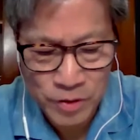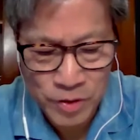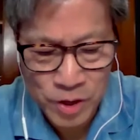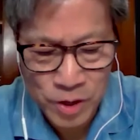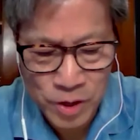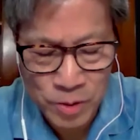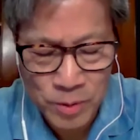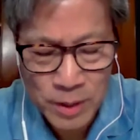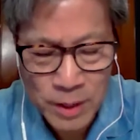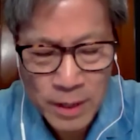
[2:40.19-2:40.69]

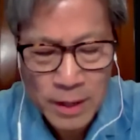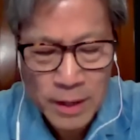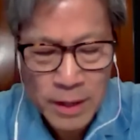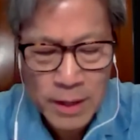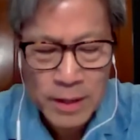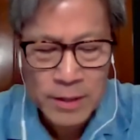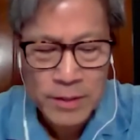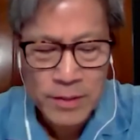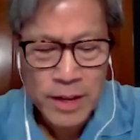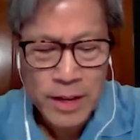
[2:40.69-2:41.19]
So,
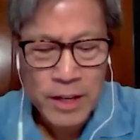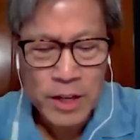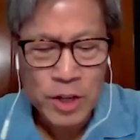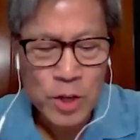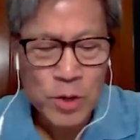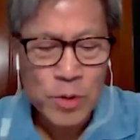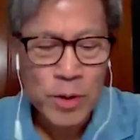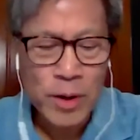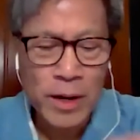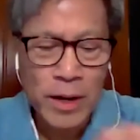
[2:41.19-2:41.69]
Sandy,
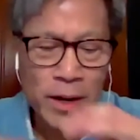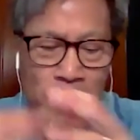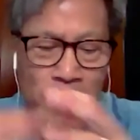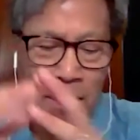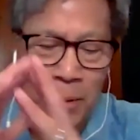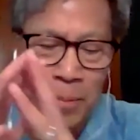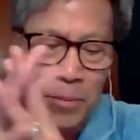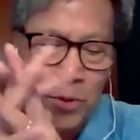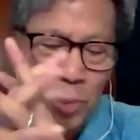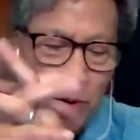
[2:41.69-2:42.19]
you
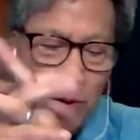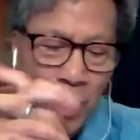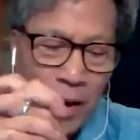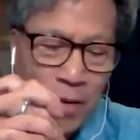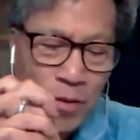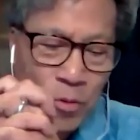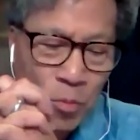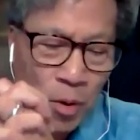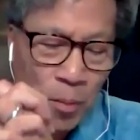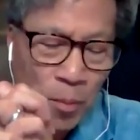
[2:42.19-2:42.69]

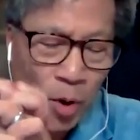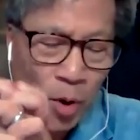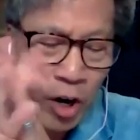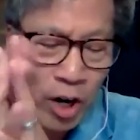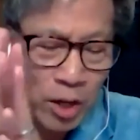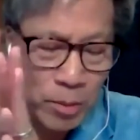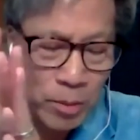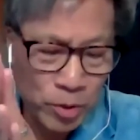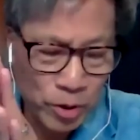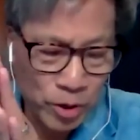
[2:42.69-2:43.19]
have a
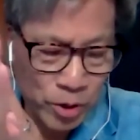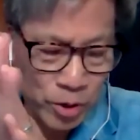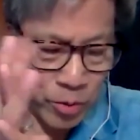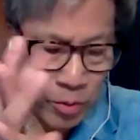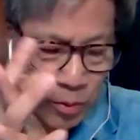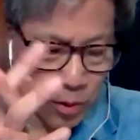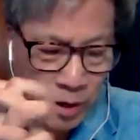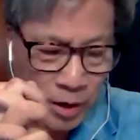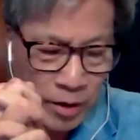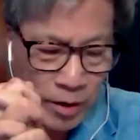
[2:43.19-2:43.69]
remarkable
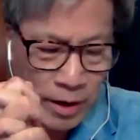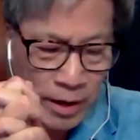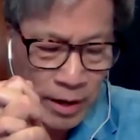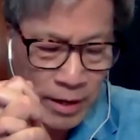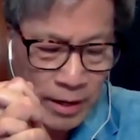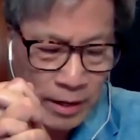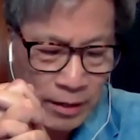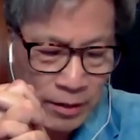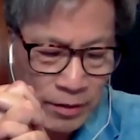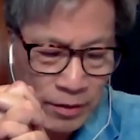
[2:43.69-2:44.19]
career,
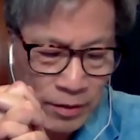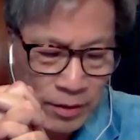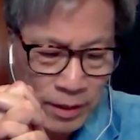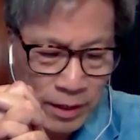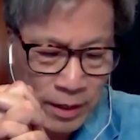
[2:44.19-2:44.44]
and